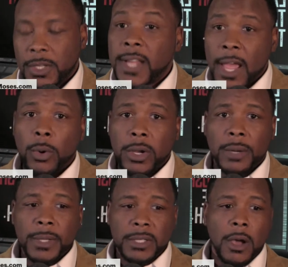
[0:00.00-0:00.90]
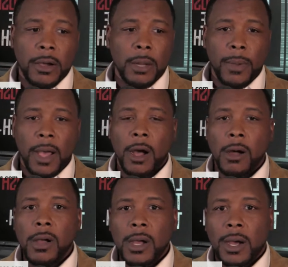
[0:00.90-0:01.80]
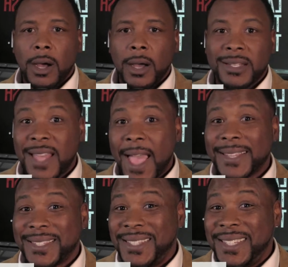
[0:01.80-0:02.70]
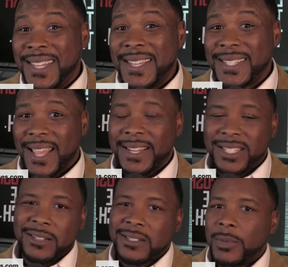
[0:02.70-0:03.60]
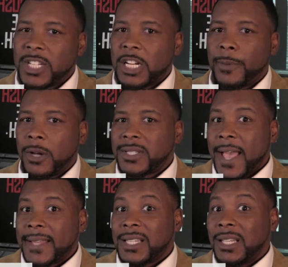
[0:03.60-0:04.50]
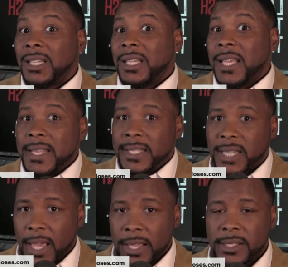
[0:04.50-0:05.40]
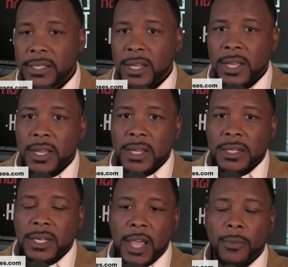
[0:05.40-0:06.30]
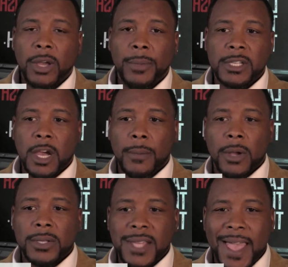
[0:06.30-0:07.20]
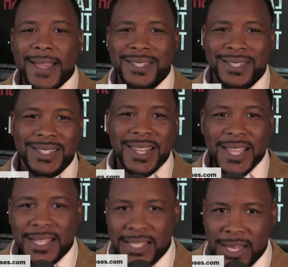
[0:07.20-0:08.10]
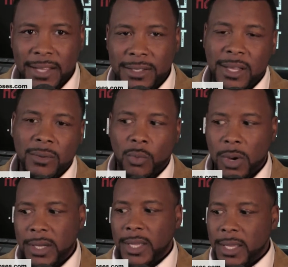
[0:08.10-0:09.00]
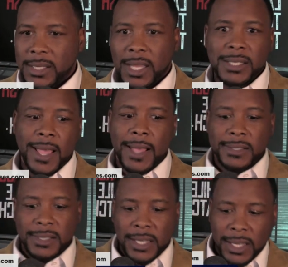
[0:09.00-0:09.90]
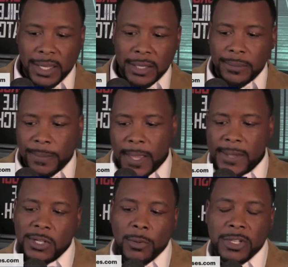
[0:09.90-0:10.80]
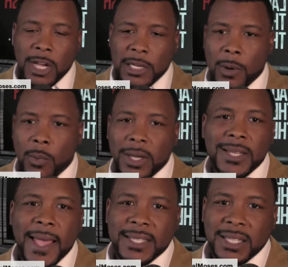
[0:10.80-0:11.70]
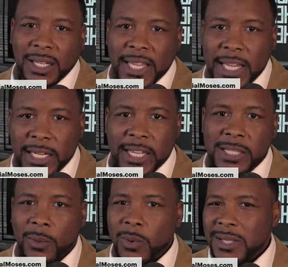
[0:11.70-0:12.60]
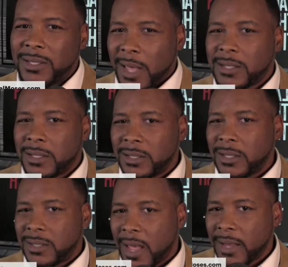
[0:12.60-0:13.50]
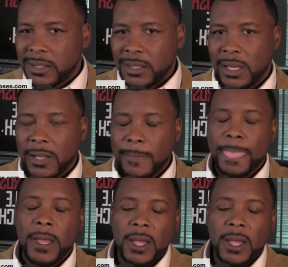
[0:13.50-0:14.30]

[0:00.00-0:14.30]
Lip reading: today we're going to be talking about tax deed states. Yesterday we talked about tax lien states. Today we're going to be talking about tax deed states. And what is a tax deed? Yesterday we talked about what a tax lien is, but what is actually is a tax deed?